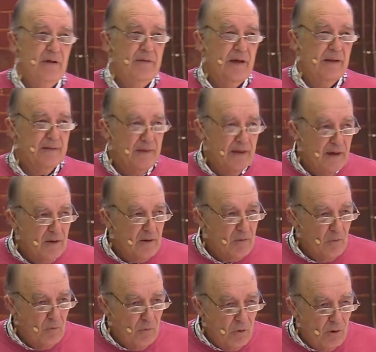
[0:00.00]
that there
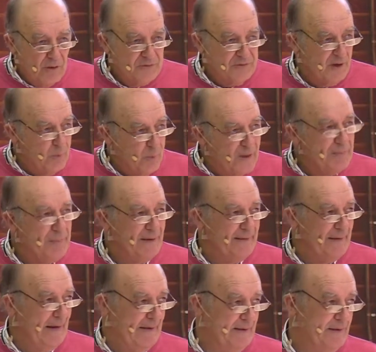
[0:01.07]
was a weeping
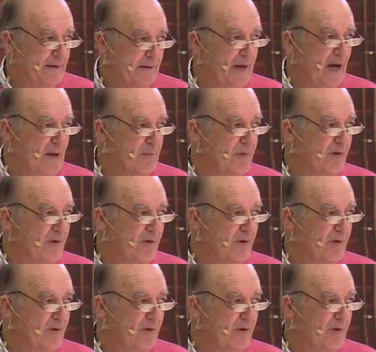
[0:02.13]
that came